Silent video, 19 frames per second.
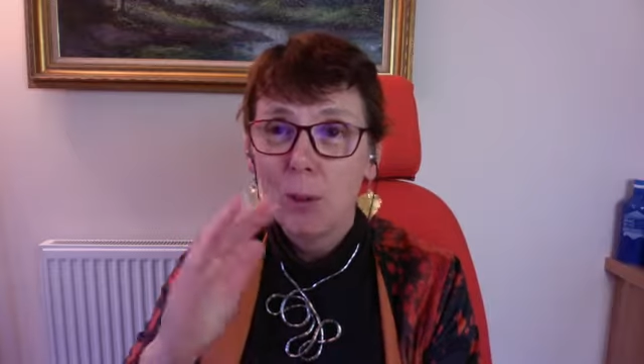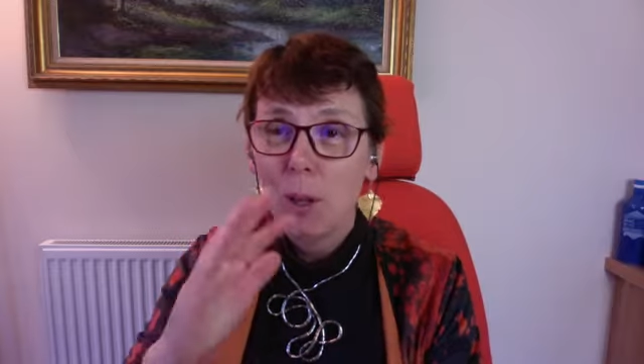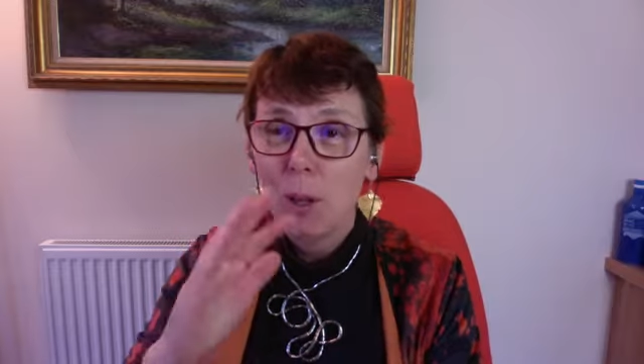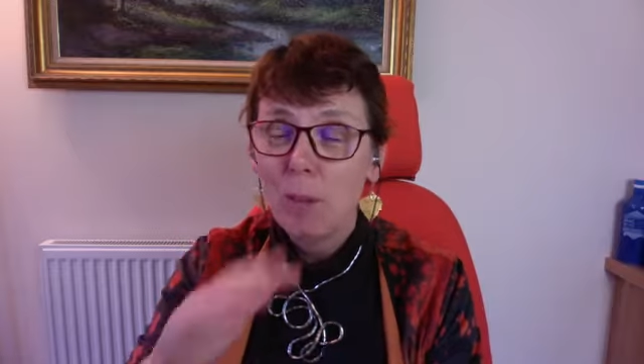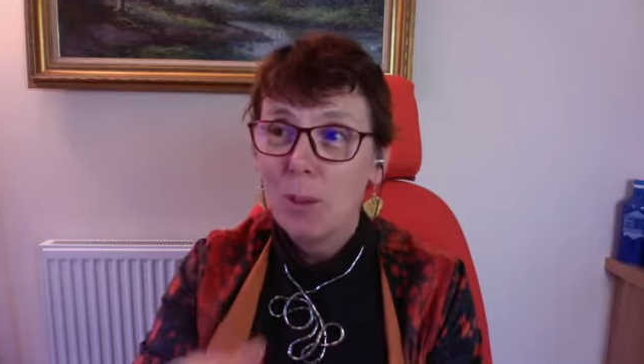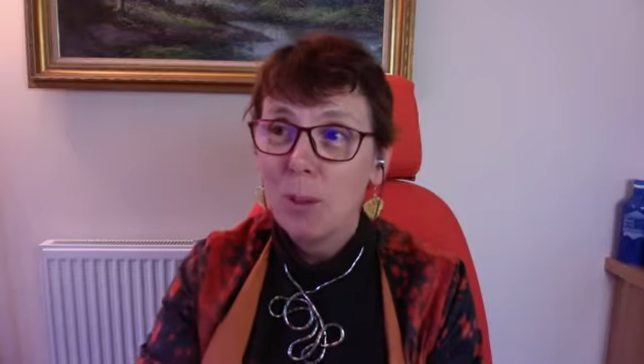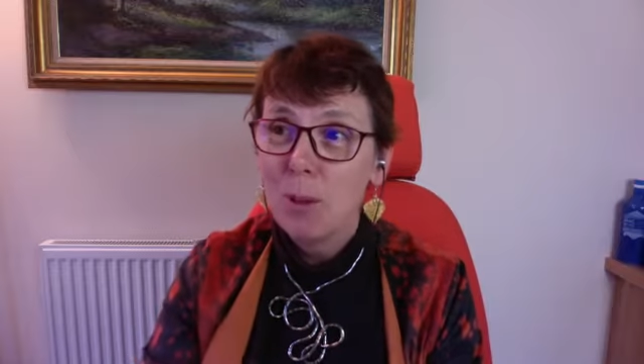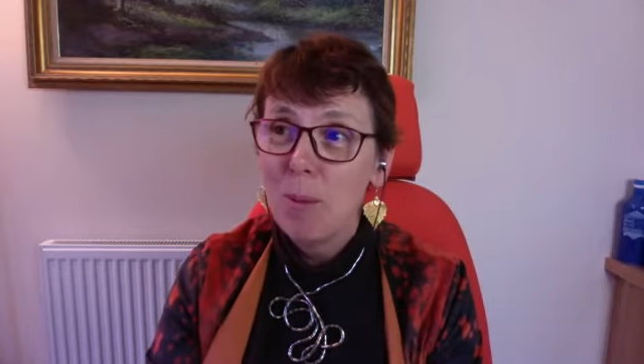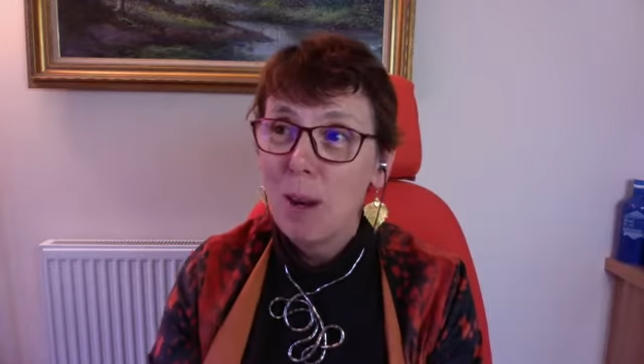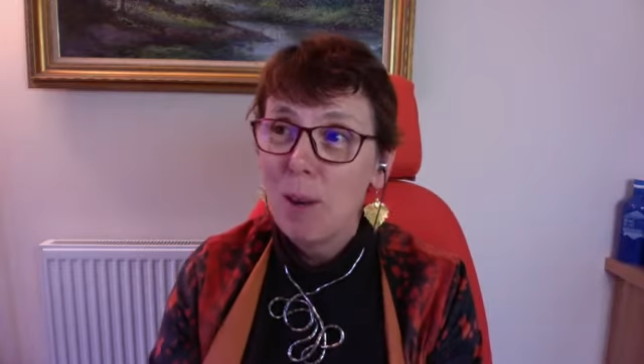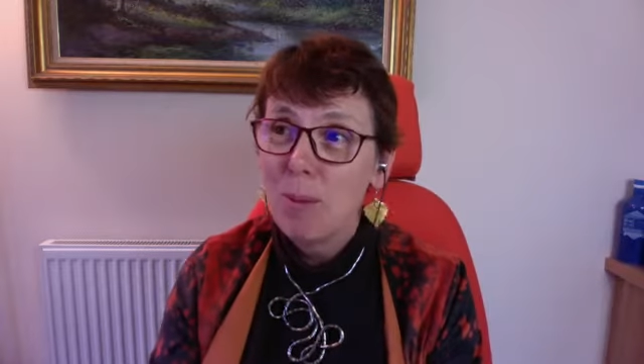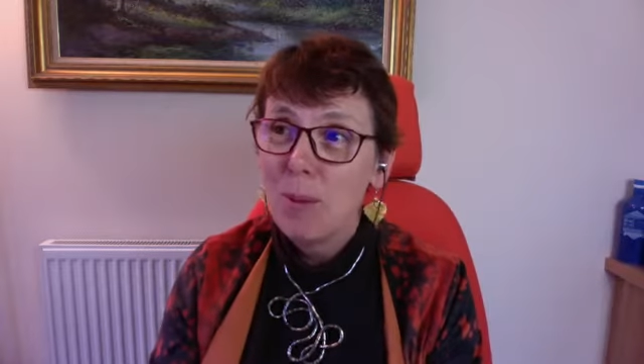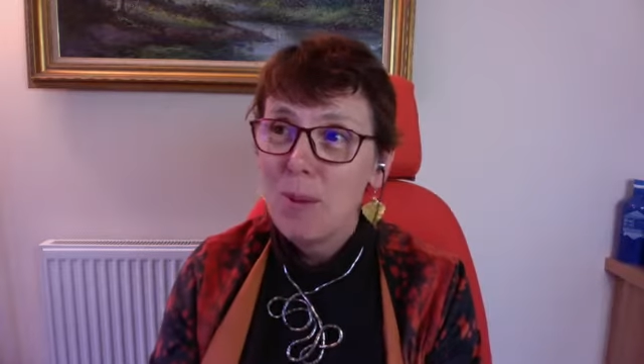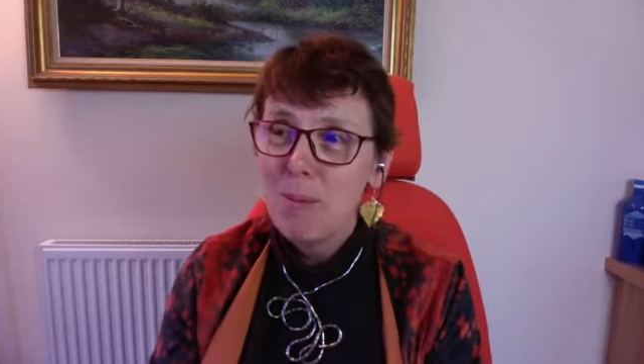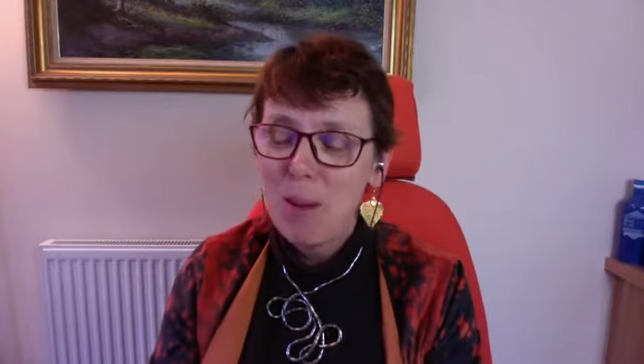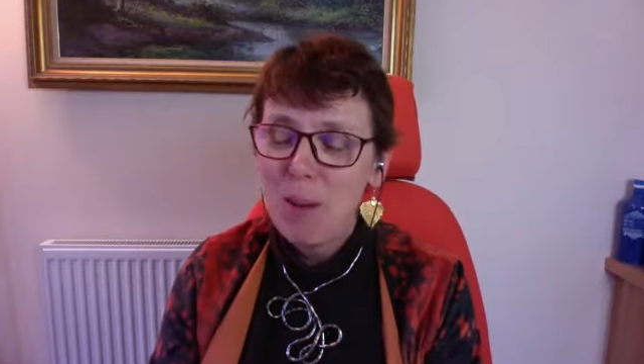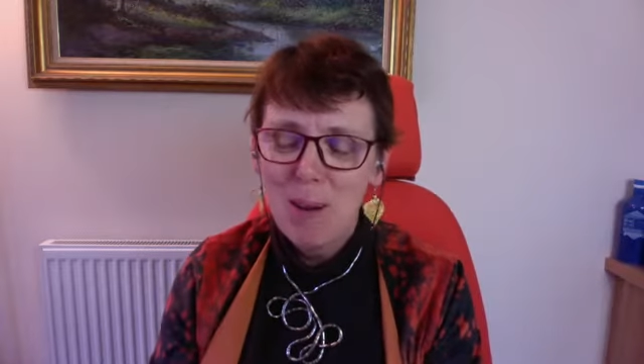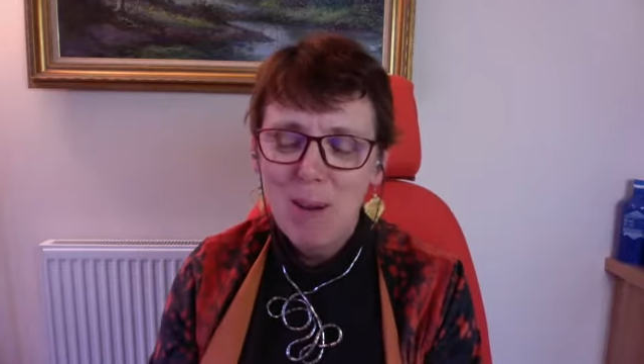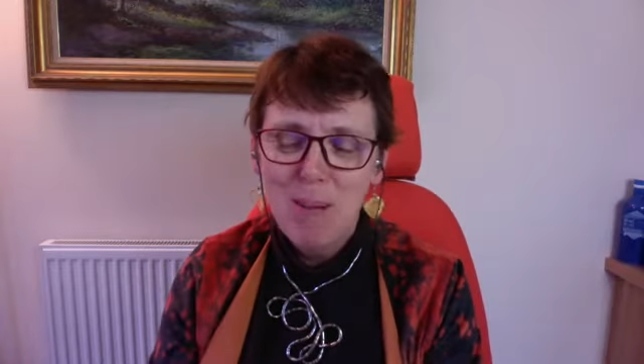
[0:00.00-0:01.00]
all over
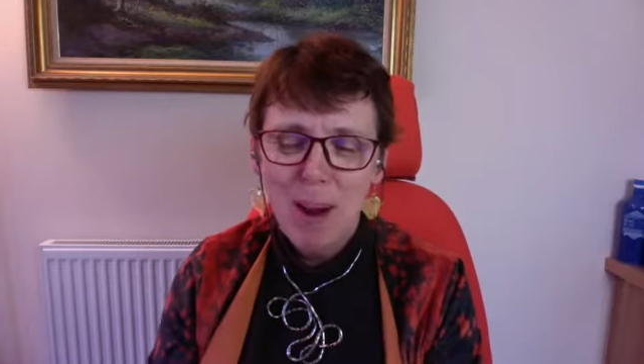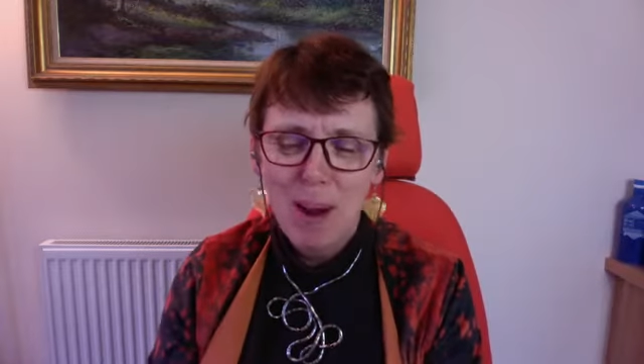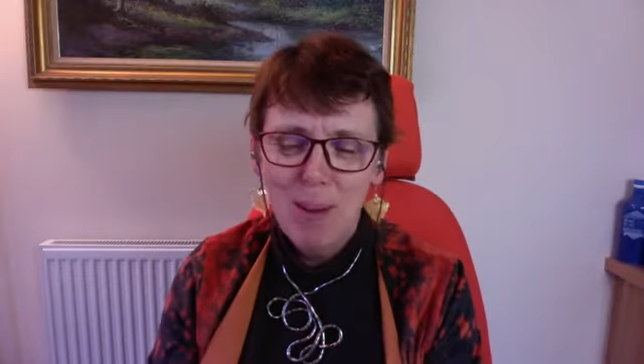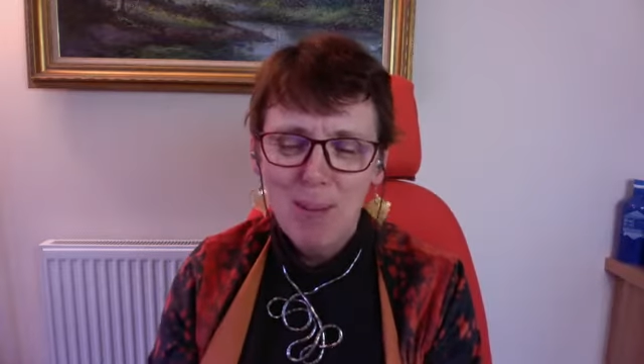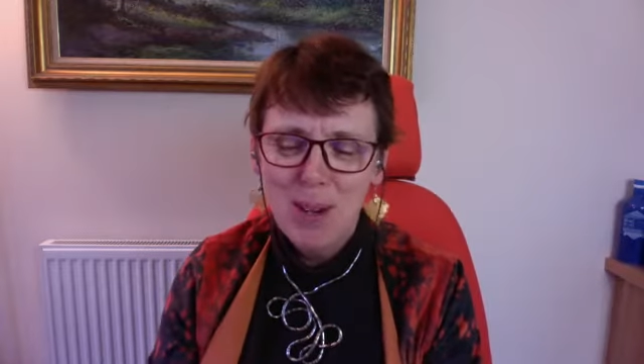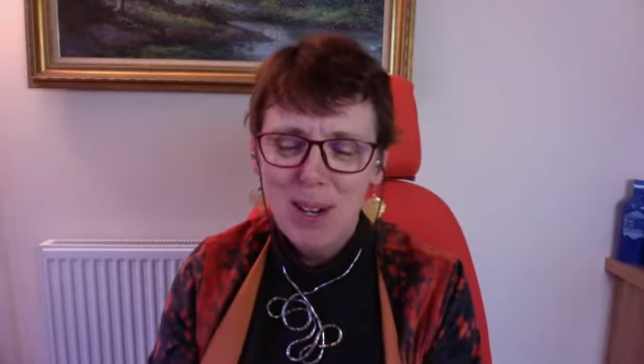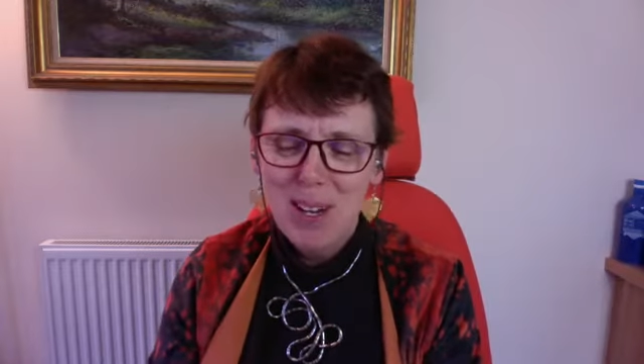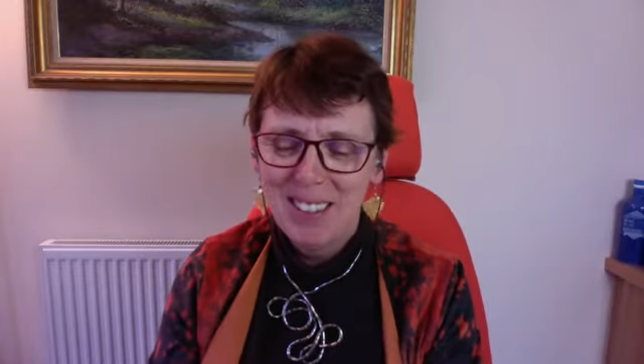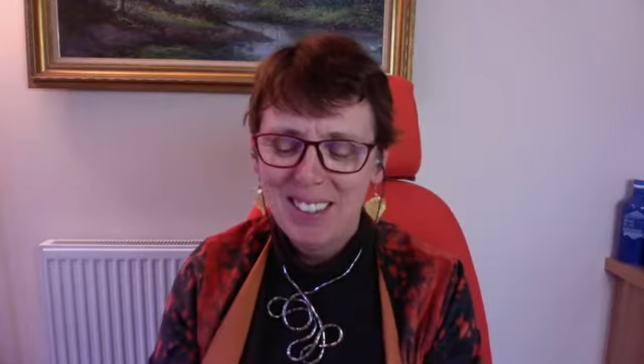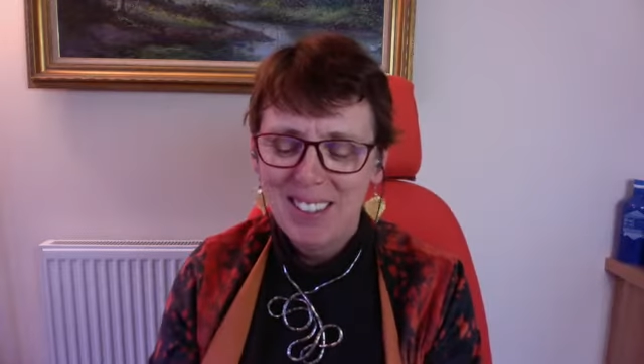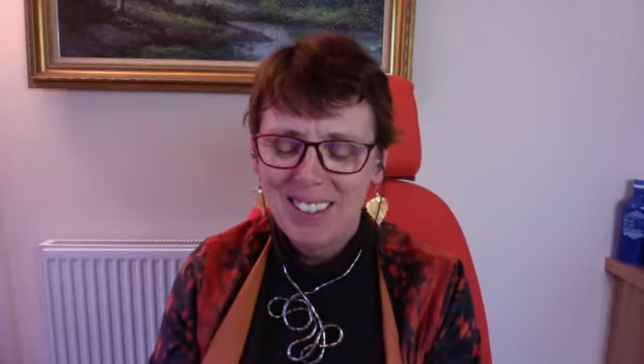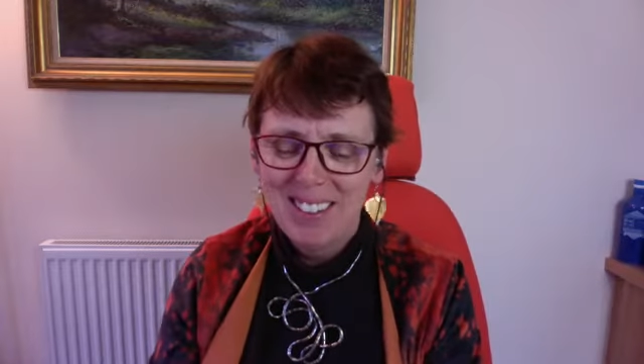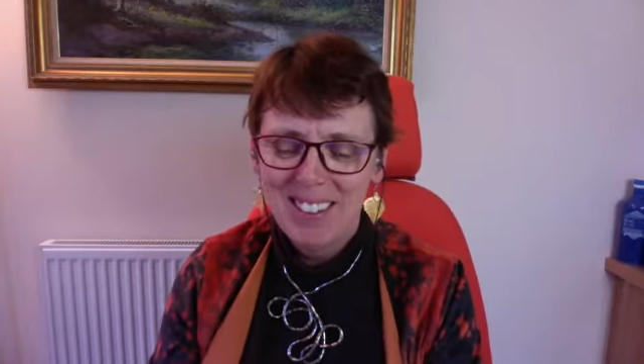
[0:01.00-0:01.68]
my work,